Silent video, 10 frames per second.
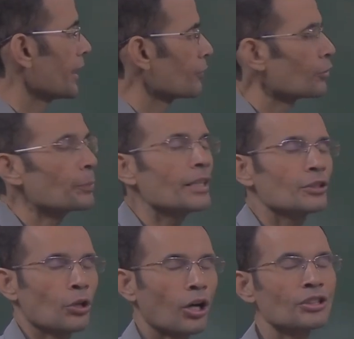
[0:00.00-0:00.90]
there would be a
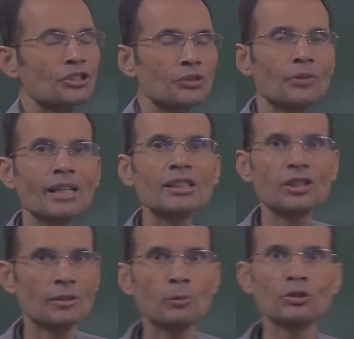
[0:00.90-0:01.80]
non-shivering
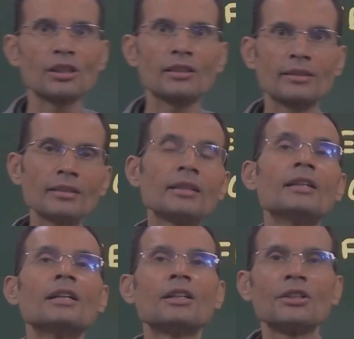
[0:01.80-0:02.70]
thermogenesis
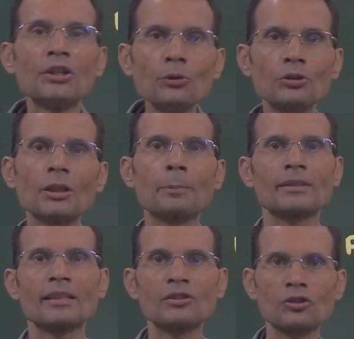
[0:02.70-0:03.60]
due to the
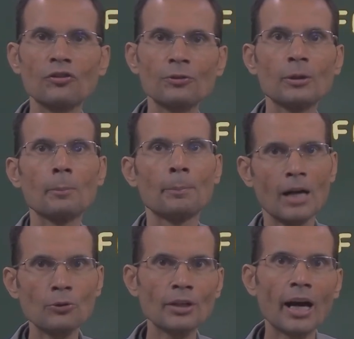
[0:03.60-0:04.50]
presence of
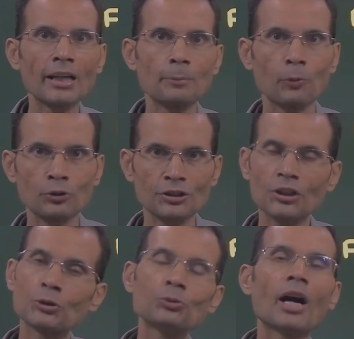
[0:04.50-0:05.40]
brown adipose
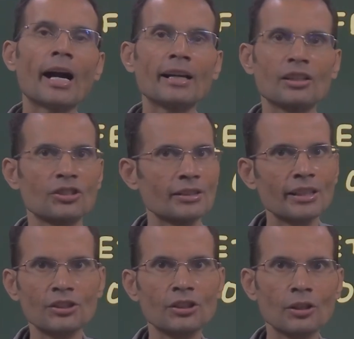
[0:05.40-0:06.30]
tissue and
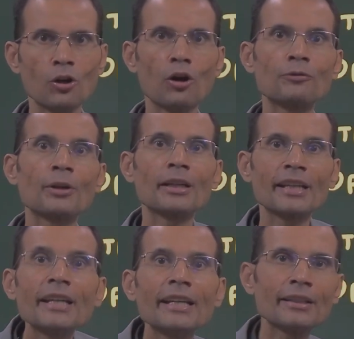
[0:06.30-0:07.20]
generation of
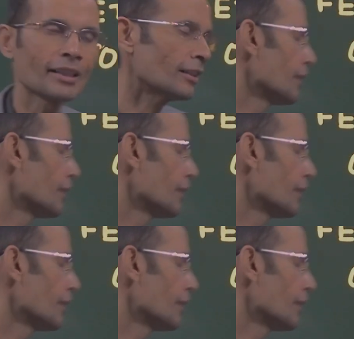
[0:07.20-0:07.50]
heat,